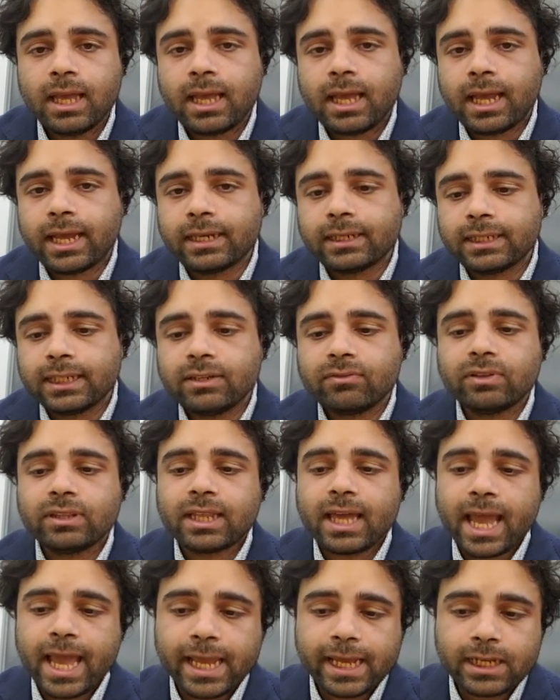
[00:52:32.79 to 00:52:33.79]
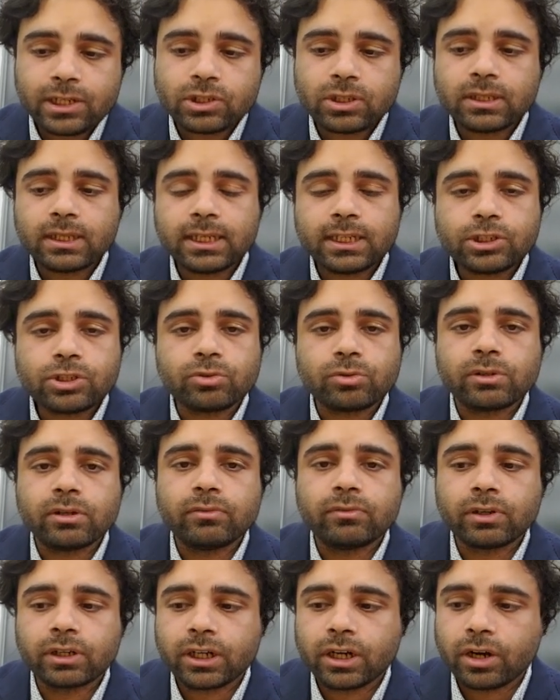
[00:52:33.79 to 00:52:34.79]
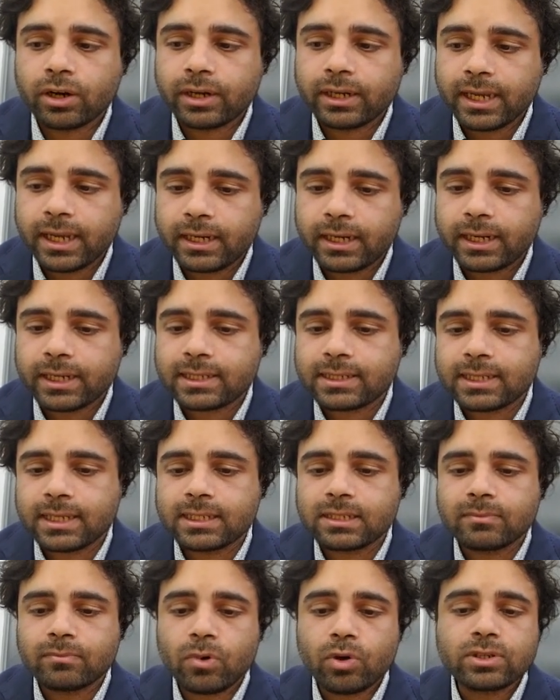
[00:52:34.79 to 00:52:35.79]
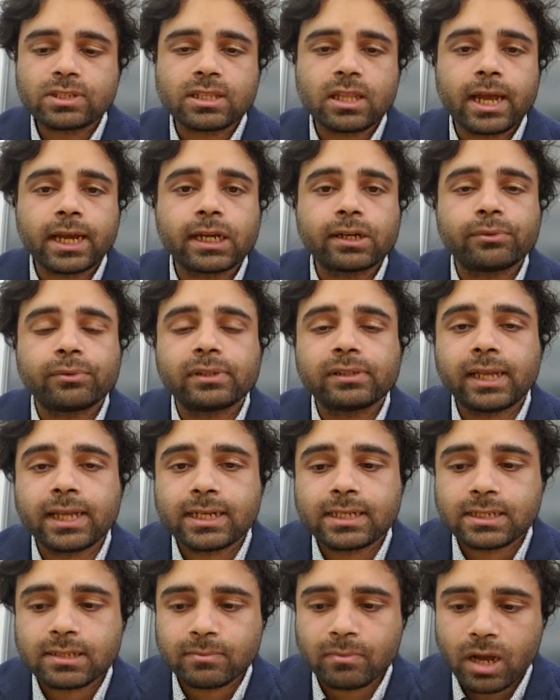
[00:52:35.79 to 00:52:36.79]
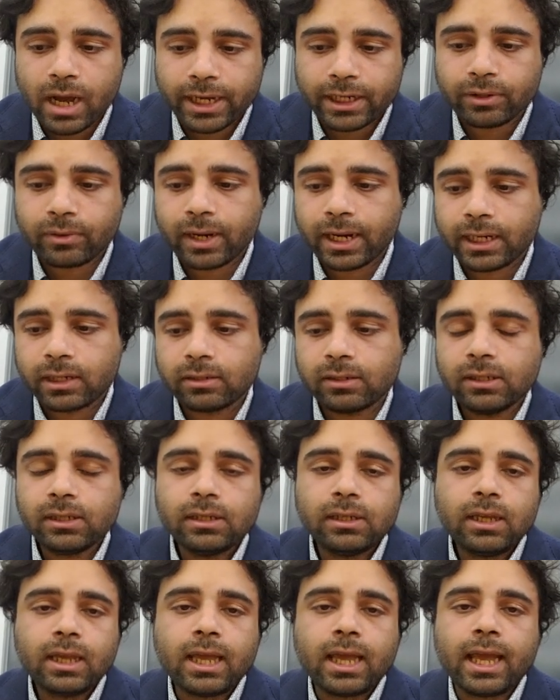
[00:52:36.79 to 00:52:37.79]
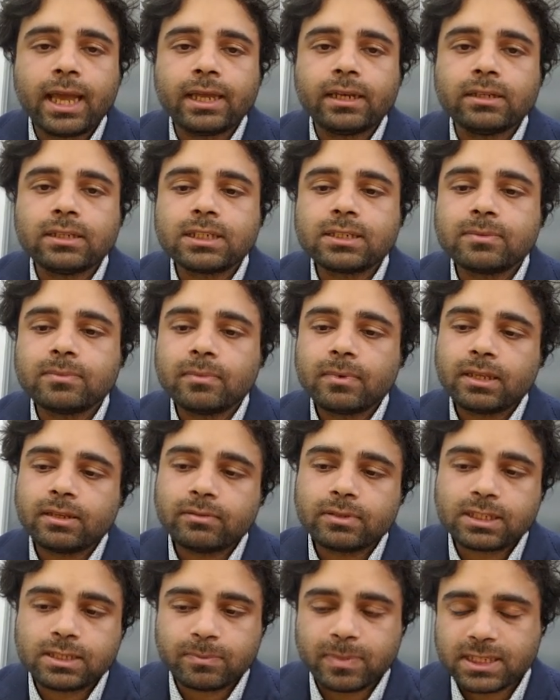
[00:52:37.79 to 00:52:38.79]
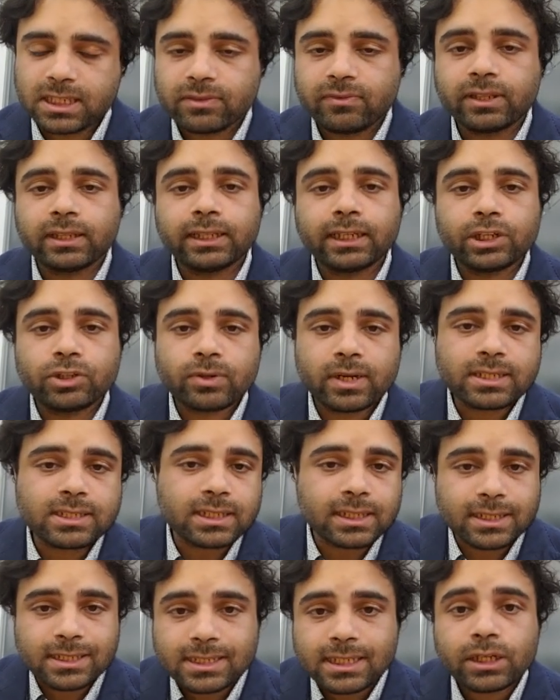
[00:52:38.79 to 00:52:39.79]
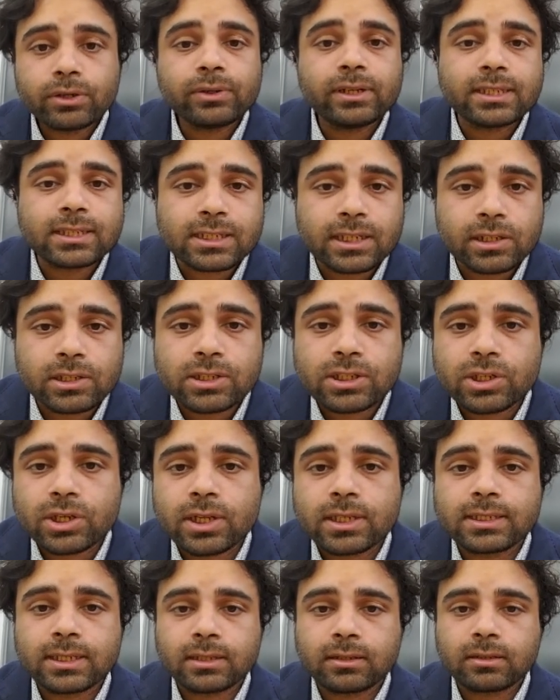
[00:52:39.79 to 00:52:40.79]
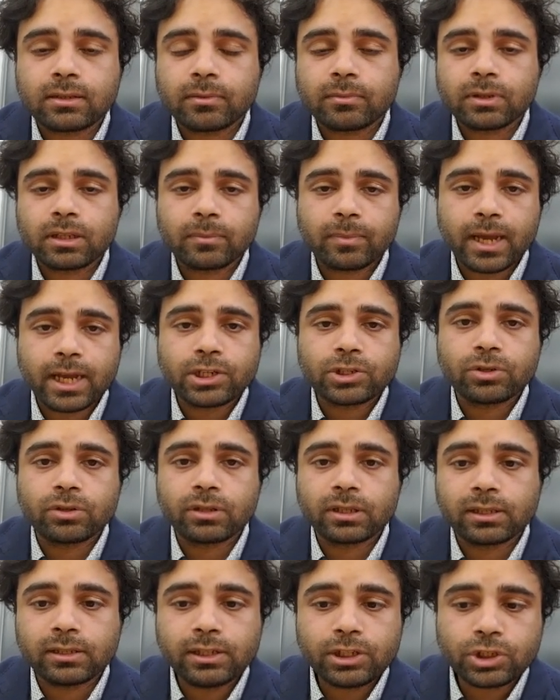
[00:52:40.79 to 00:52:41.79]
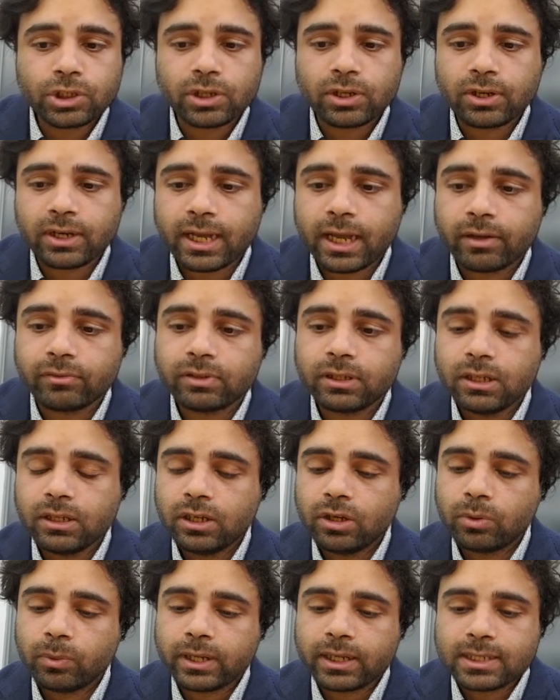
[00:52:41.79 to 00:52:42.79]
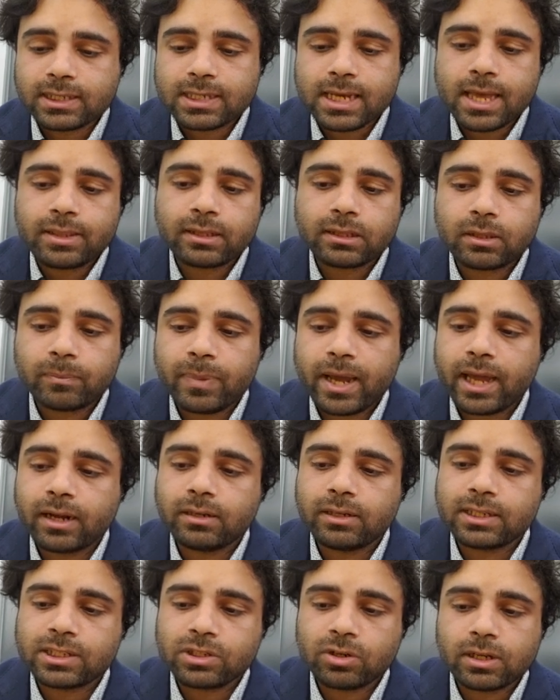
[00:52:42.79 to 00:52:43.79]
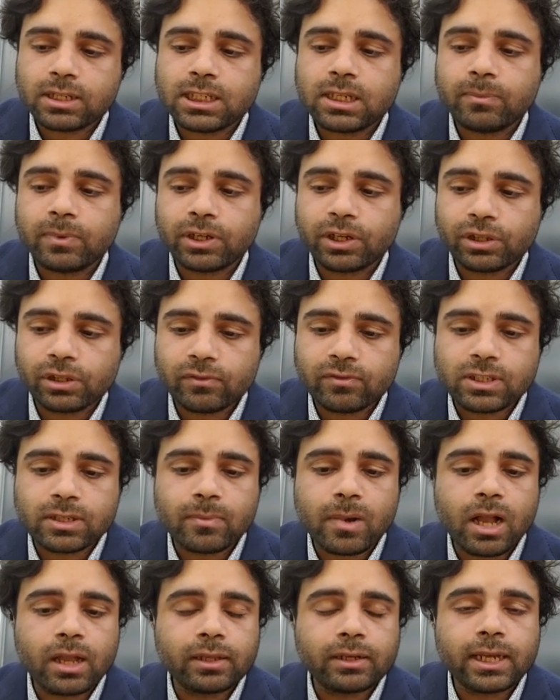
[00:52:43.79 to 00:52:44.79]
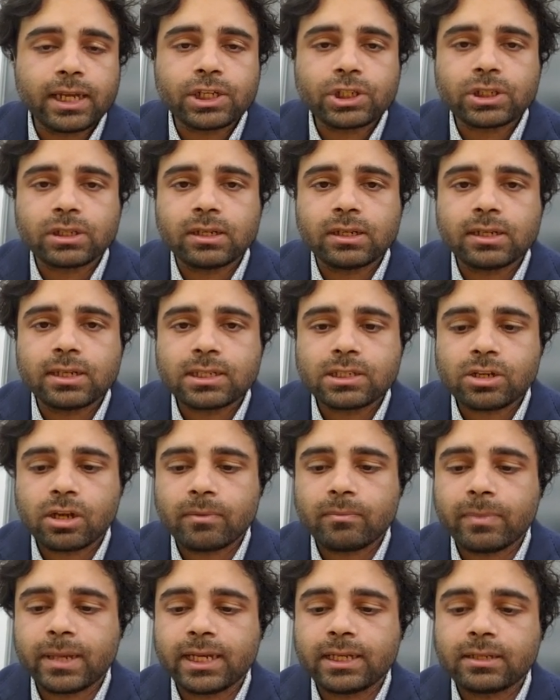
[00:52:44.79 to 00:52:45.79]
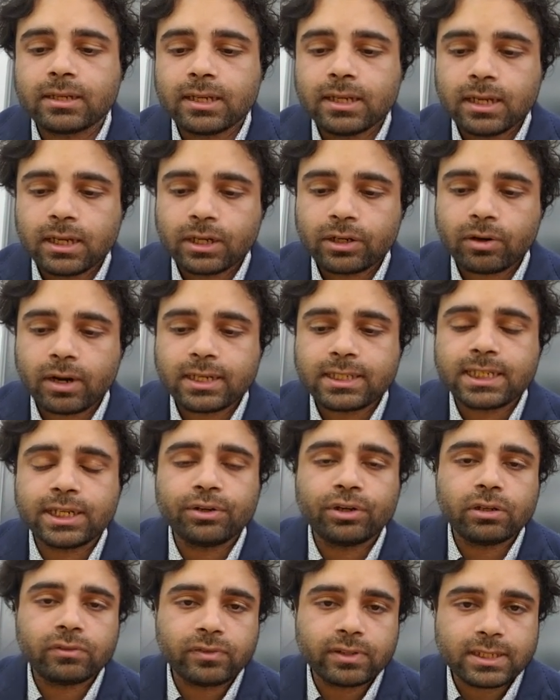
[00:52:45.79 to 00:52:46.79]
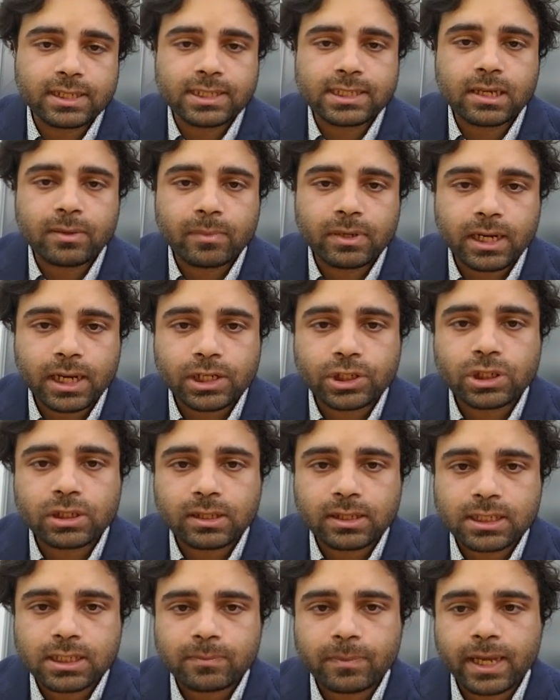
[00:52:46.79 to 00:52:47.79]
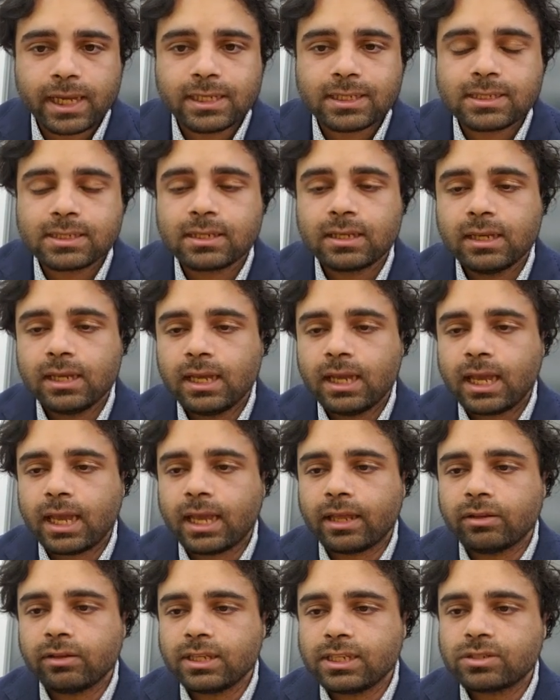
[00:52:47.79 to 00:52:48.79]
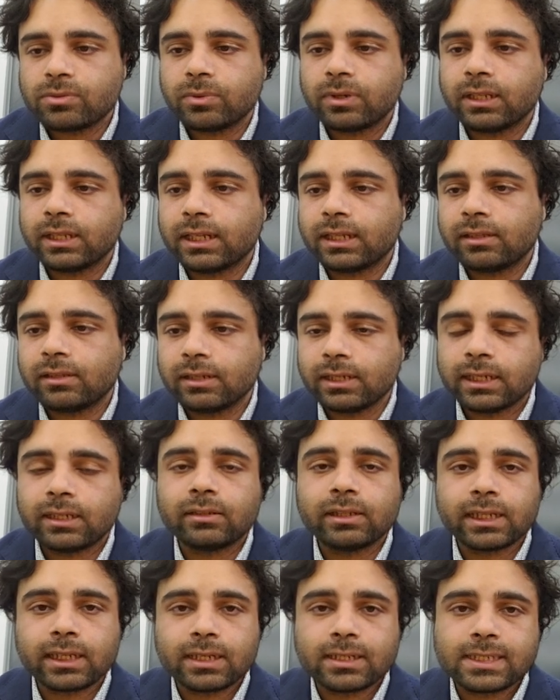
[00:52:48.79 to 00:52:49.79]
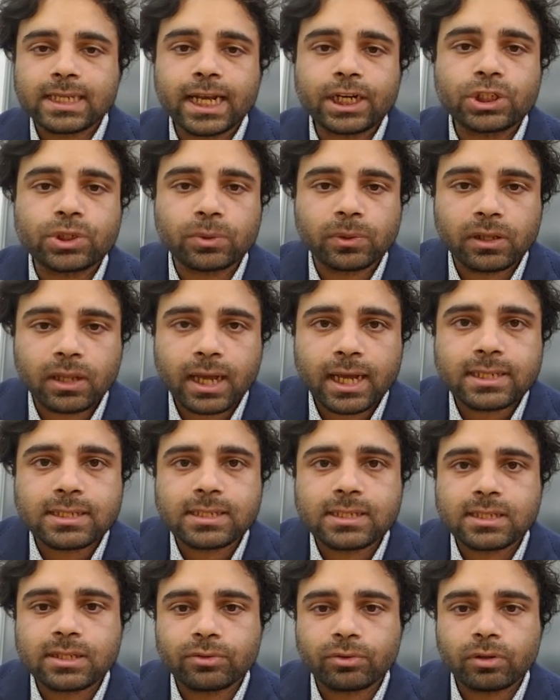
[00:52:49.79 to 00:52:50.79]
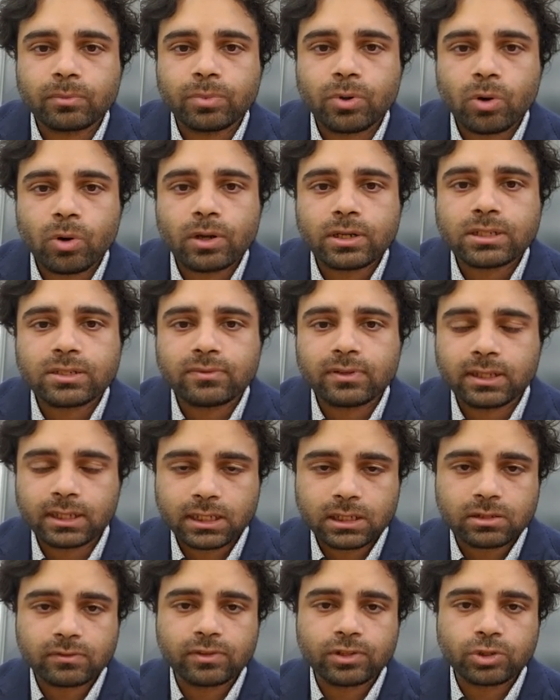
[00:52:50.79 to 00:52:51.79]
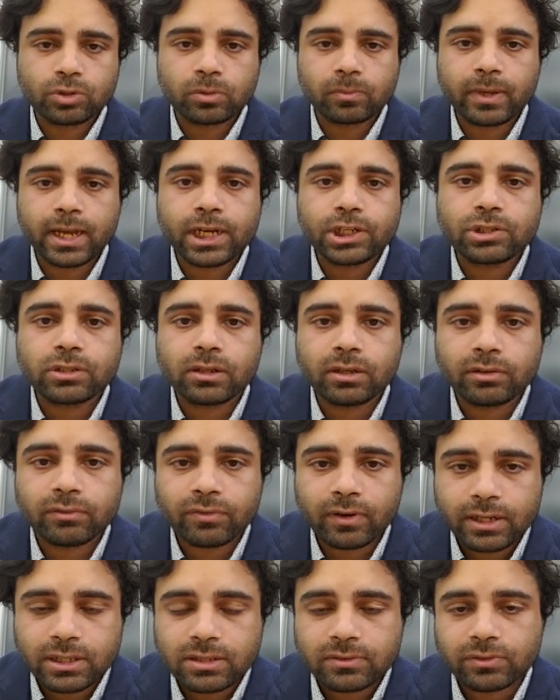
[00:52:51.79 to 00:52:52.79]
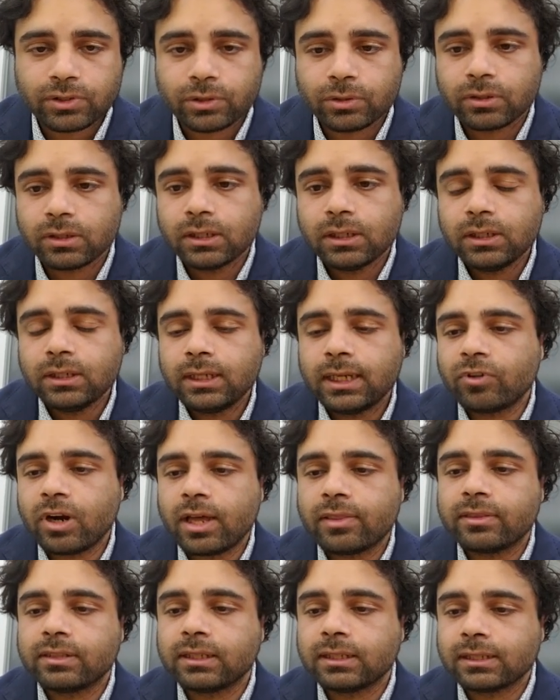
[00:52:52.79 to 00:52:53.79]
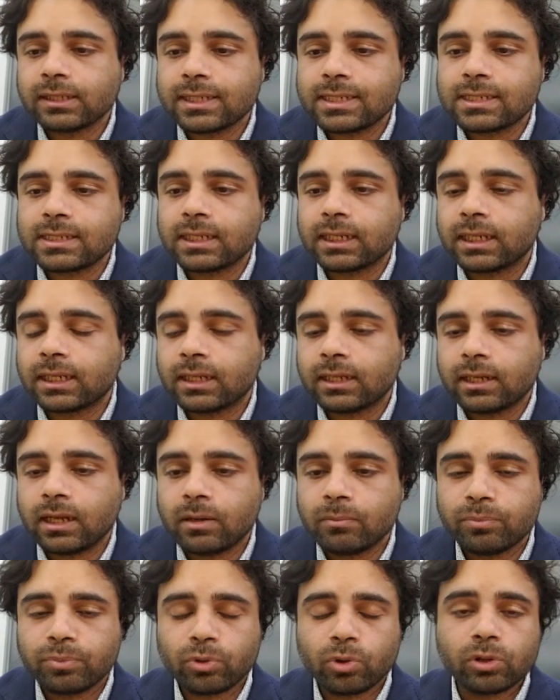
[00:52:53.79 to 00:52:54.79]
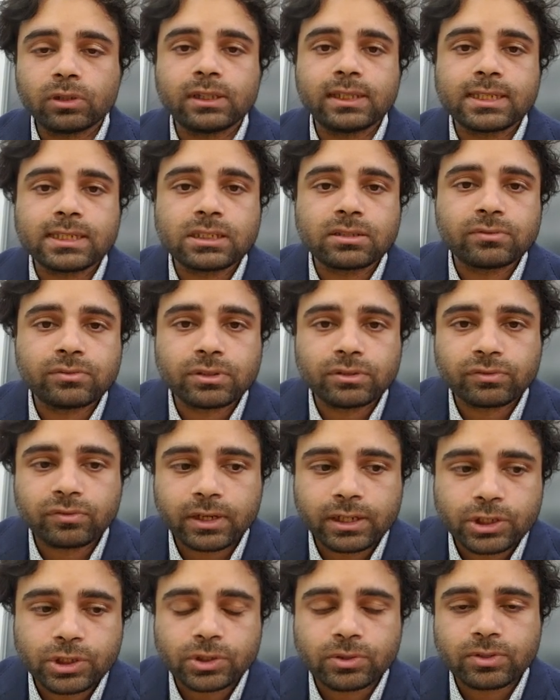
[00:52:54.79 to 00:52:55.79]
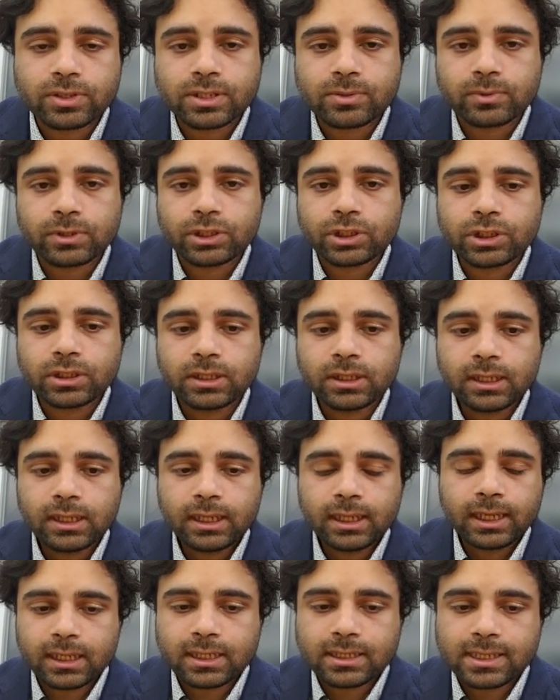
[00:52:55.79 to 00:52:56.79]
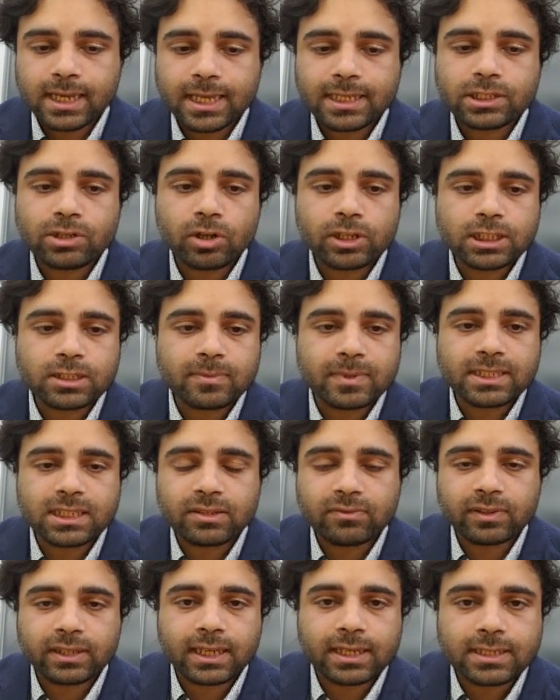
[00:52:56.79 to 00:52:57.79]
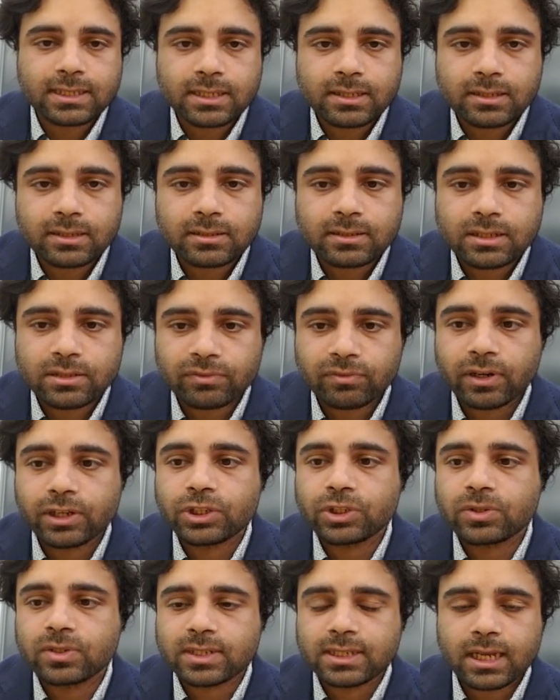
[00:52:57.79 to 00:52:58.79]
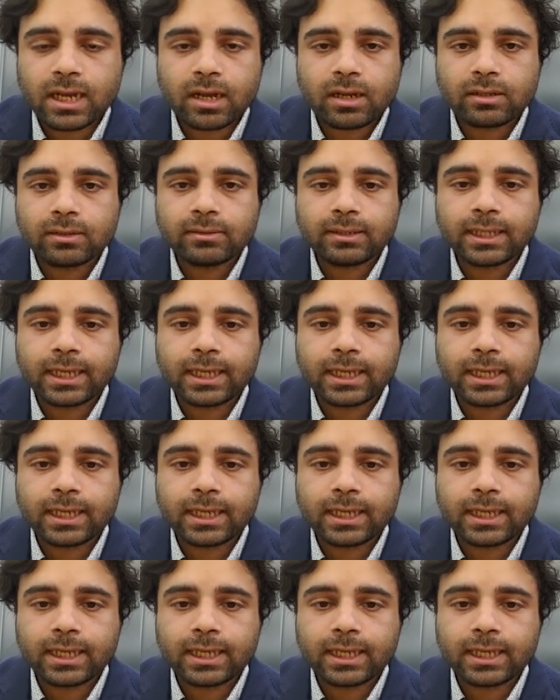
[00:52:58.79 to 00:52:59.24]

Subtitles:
And given the age and the history of recurrent headaches, these are most likely related to migraine. And specifically addressing serious concerns that the patient or the clinician could have, we could say that the pattern is not typical of demyelination and does not meet criteria for dissemination in space. And this really clinically contextualizes the report for the individual patient in front of you, rather than listing a broad list of differentials, which is as non-specific as the differentials are